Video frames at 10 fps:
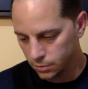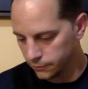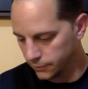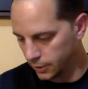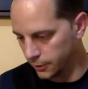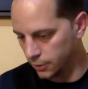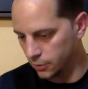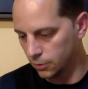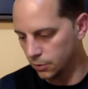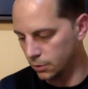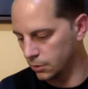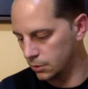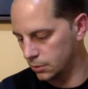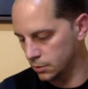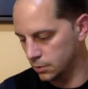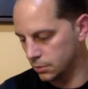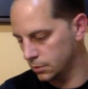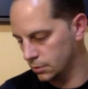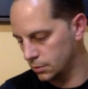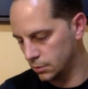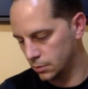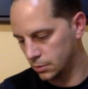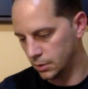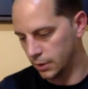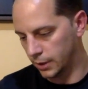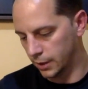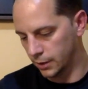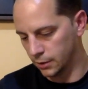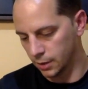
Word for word: Very cool. And